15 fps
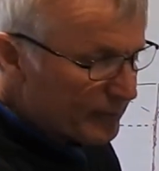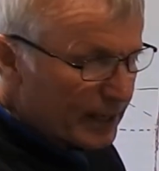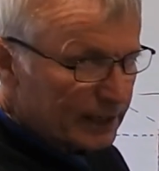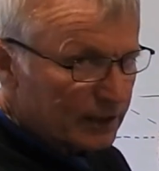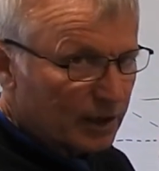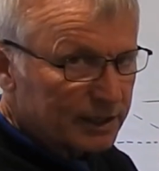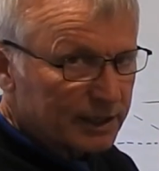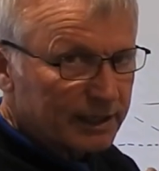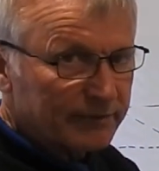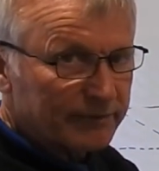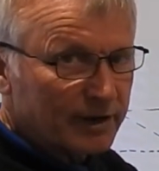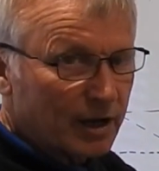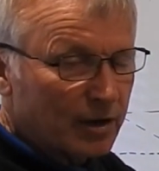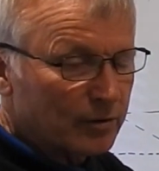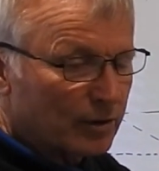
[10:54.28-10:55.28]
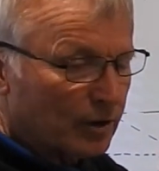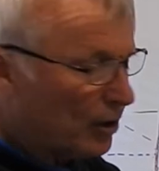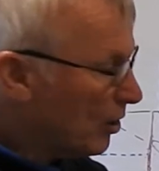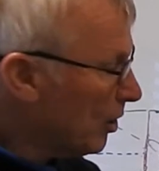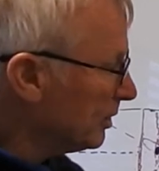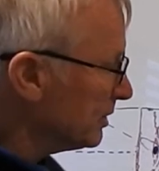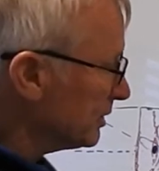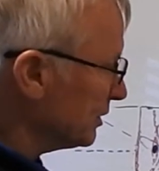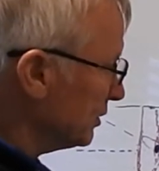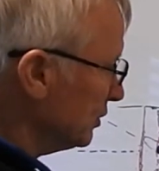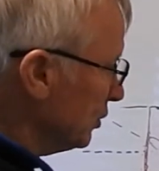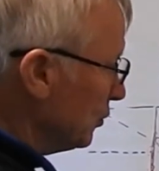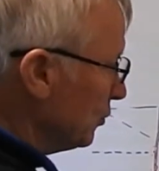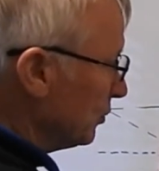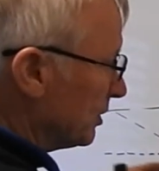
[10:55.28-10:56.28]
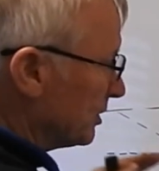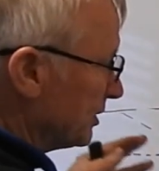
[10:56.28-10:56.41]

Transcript: magnet, I didn't even know. I just knew the